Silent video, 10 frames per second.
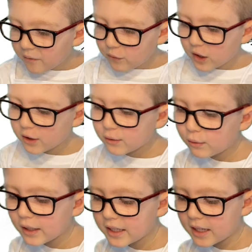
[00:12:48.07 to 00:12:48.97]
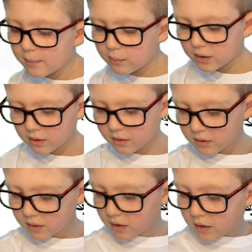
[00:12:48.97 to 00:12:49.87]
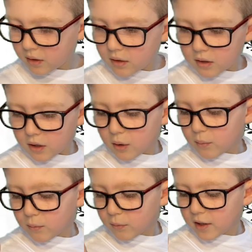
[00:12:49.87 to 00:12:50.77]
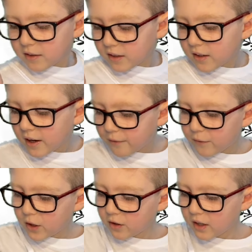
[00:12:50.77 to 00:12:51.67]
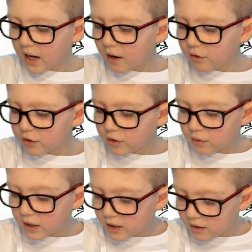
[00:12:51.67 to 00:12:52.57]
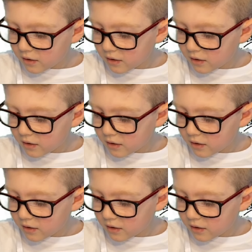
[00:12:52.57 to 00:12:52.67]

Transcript: for the clam. Oh, rinse it off first. I'll do it.